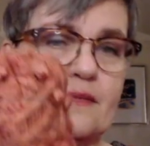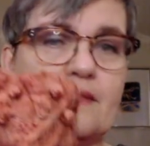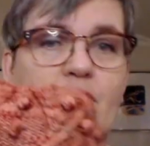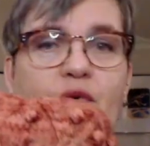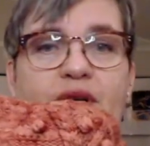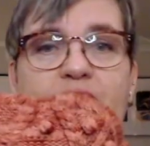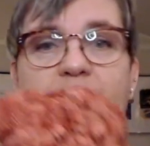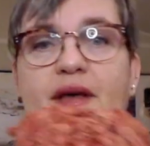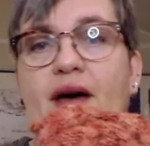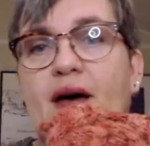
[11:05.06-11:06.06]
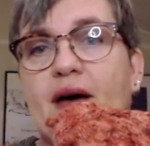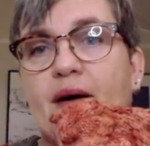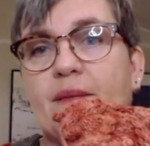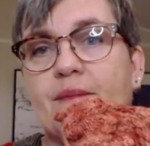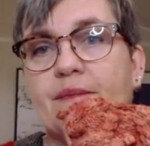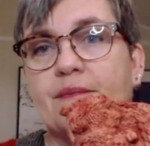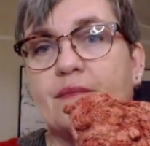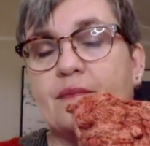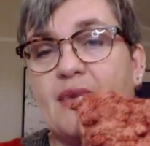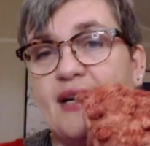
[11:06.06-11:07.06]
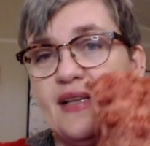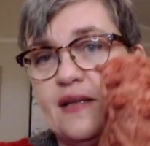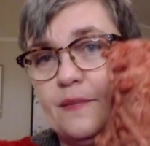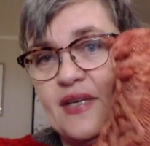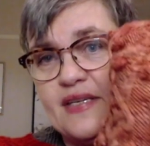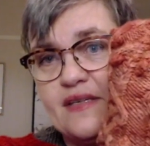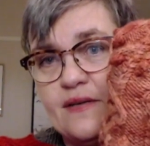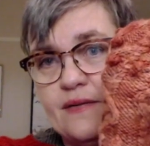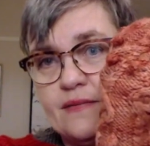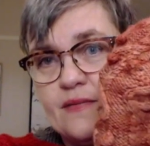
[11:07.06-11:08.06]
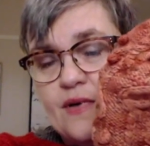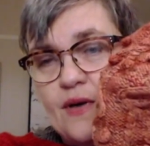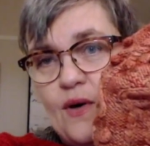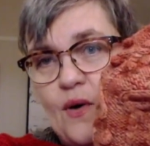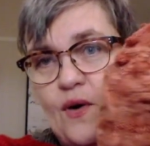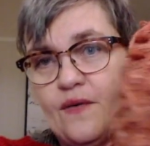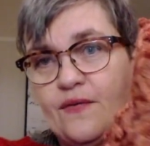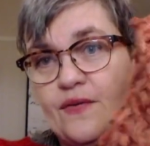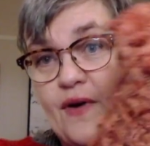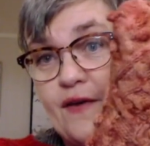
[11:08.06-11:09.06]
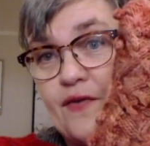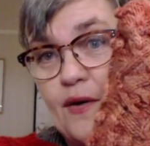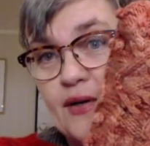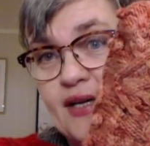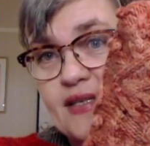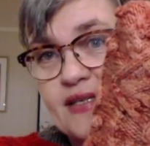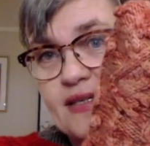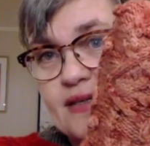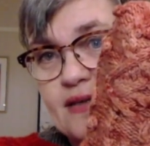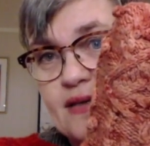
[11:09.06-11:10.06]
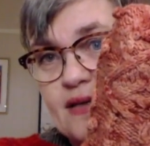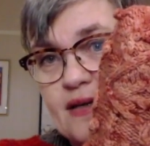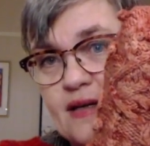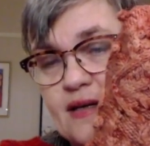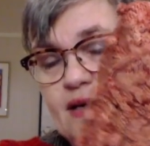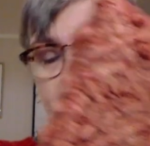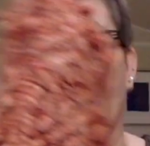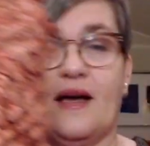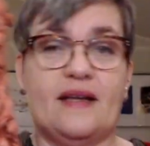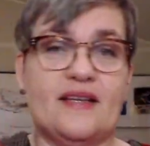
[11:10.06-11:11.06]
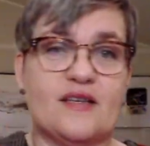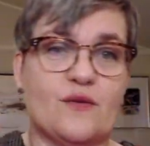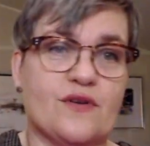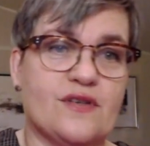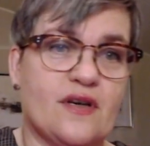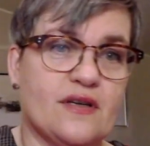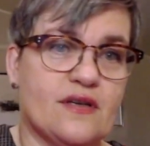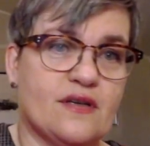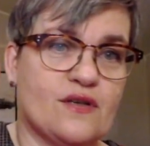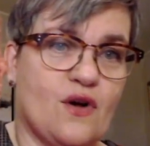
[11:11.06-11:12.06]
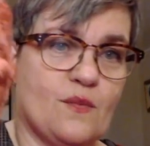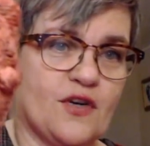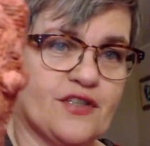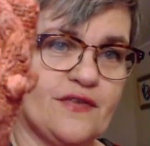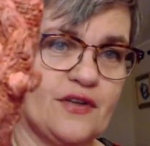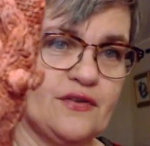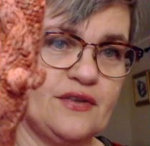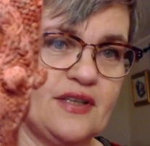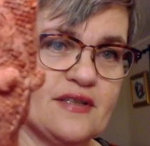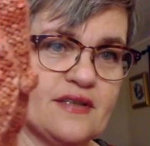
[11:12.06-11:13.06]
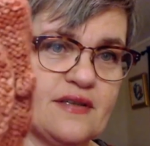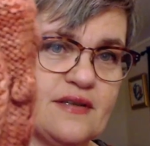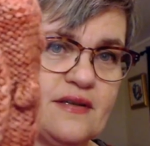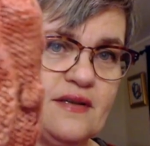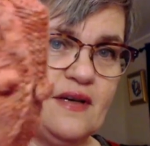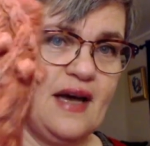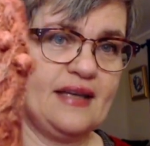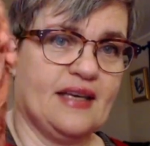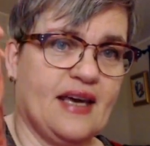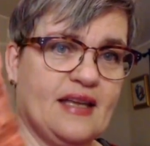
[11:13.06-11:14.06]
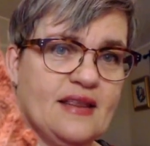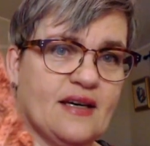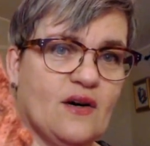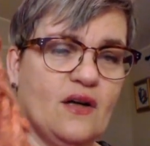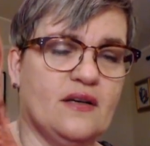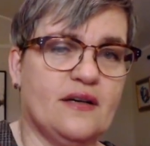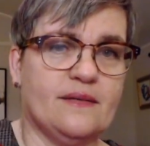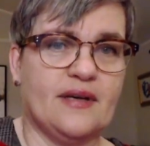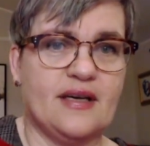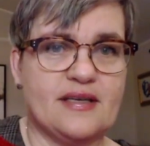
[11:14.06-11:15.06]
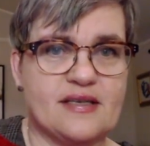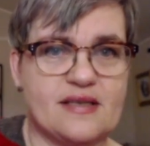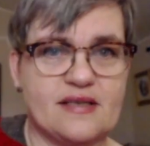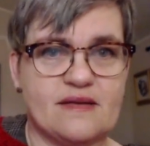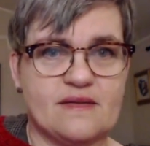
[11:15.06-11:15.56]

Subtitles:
with Melinda Meeser of Rye Flower Knits, and this was so much fun to knit. And again, the color is,